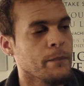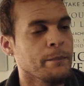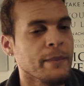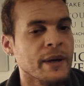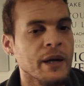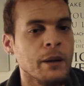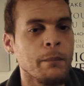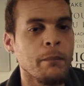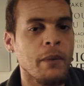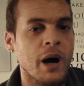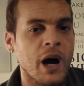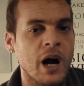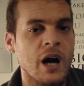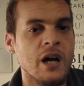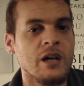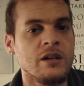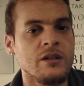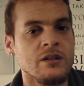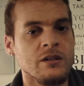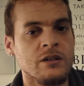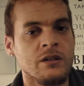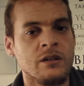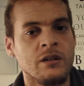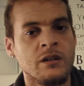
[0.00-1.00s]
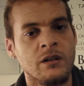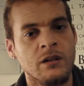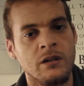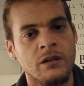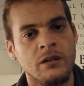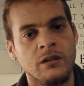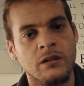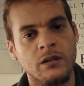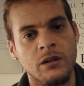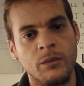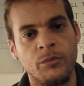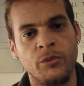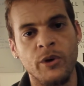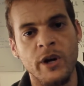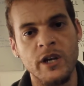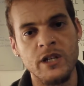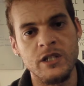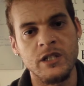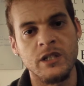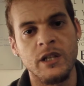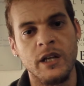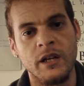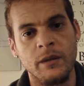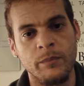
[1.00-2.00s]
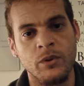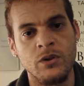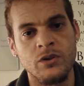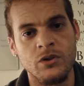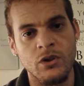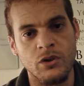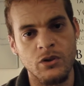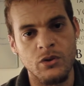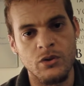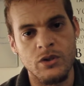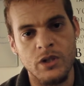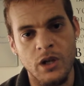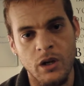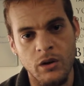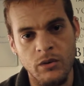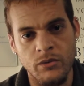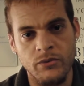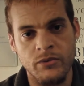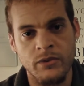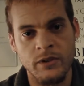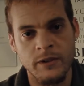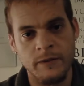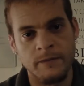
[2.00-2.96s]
minimize the pressure that it puts on yourself.